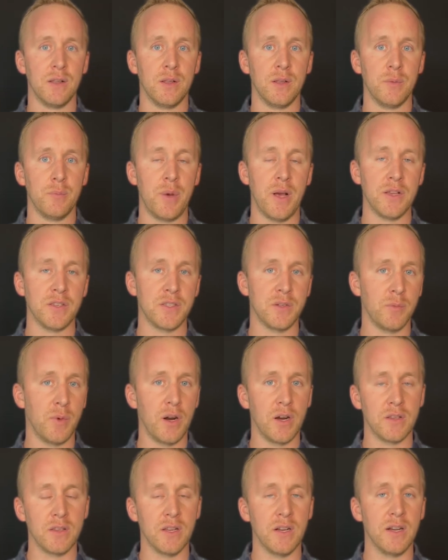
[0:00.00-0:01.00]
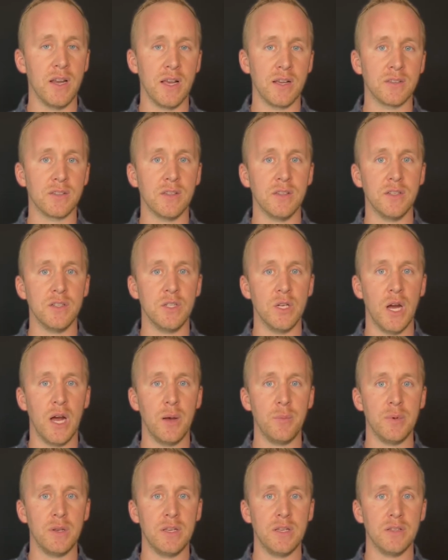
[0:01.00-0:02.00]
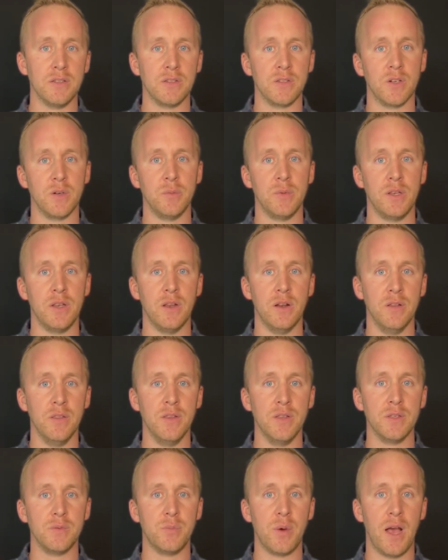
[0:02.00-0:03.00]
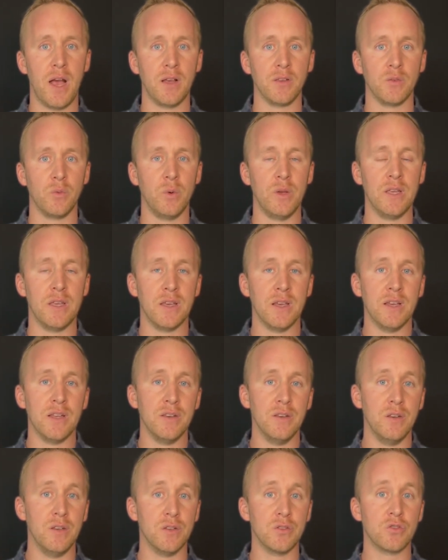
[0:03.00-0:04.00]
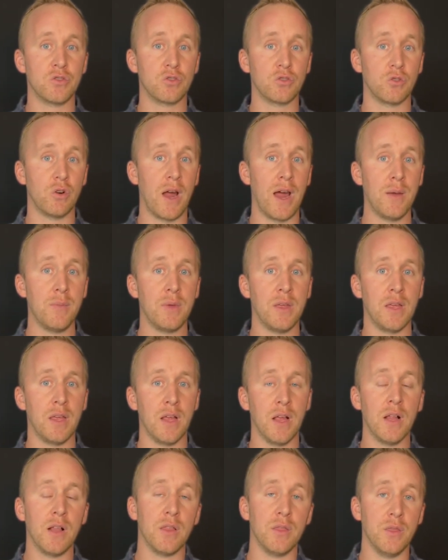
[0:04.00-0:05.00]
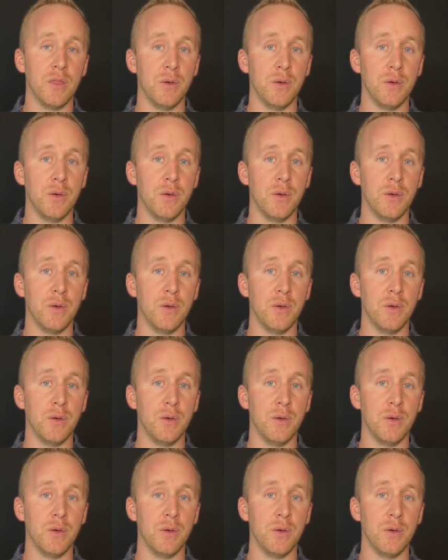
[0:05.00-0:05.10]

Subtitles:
Pastor Mark did an excellent job in his sermon this past week describing the